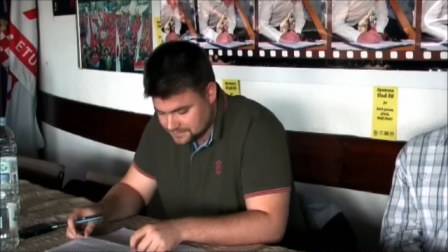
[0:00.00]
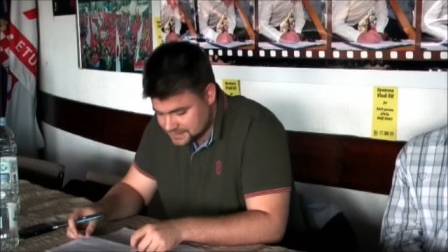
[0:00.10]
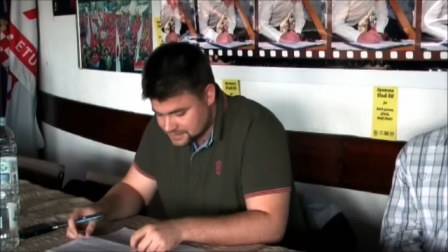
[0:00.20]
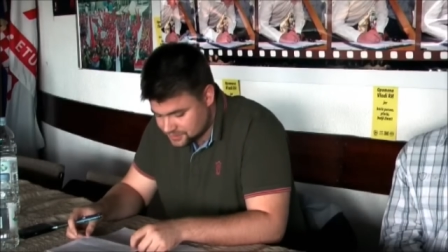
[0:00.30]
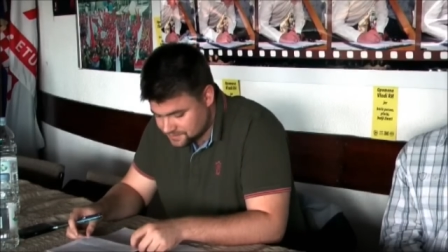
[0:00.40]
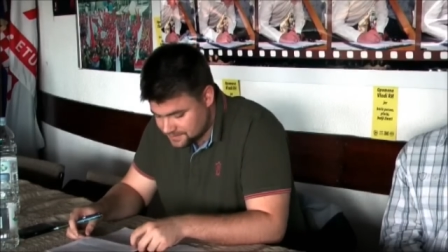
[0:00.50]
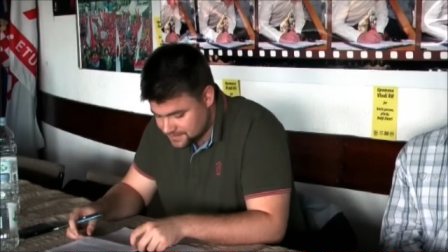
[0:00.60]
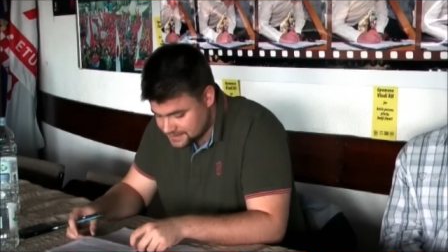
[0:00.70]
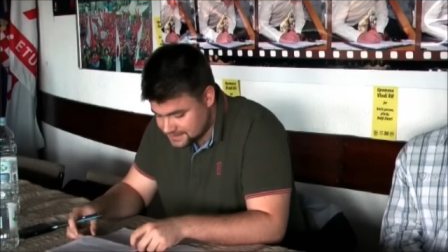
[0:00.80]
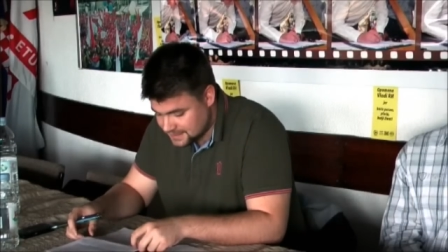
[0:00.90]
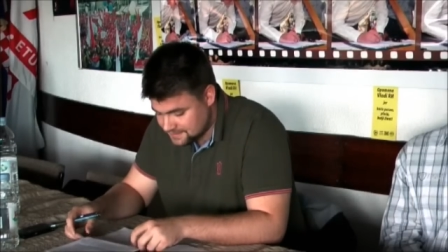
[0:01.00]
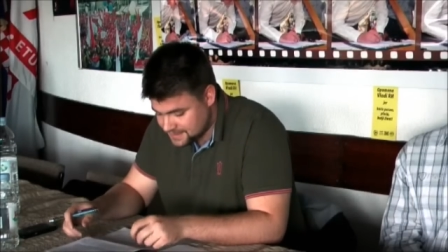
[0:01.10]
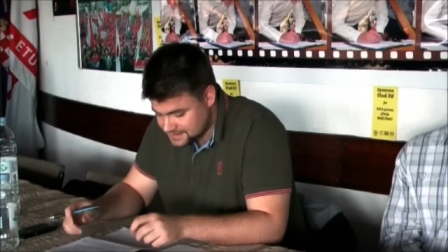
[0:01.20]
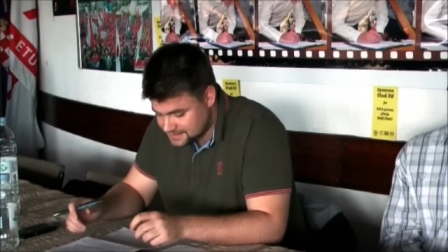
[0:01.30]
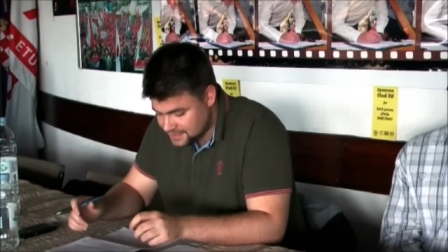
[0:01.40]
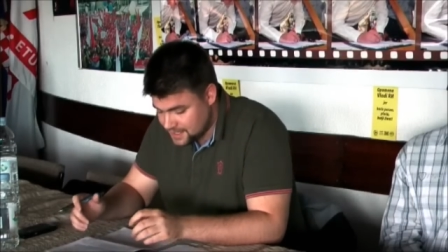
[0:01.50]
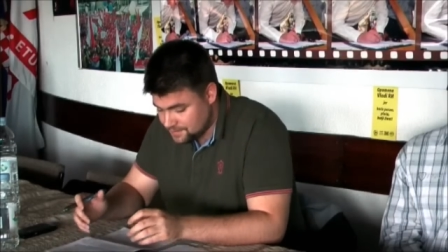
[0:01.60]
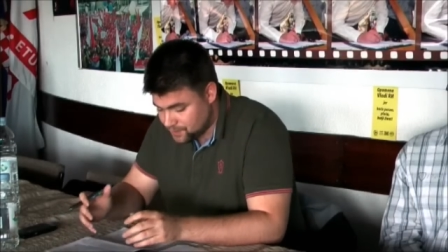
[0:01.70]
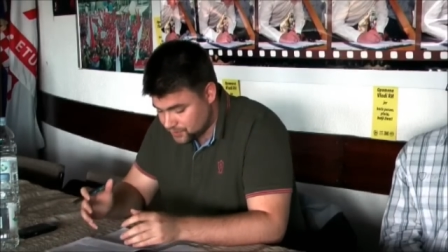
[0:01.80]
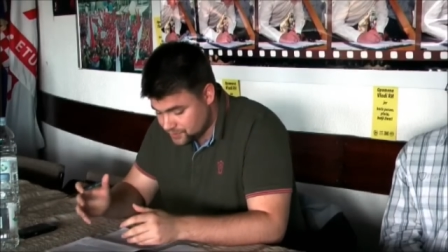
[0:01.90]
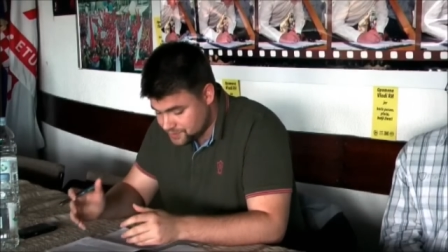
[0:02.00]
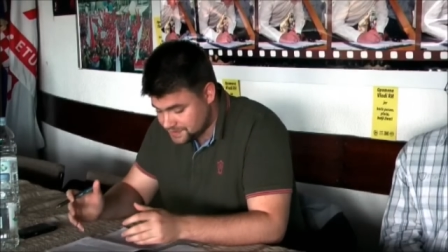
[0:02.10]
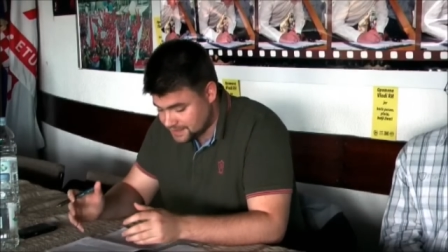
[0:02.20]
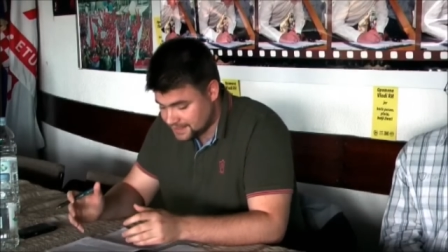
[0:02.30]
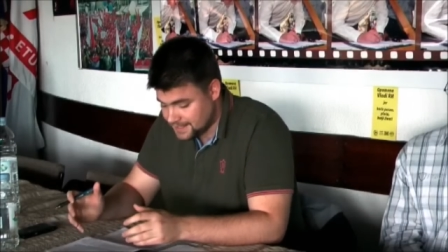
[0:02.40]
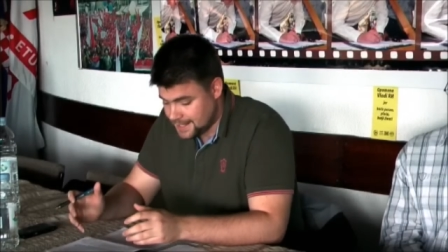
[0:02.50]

seems to me basically means producing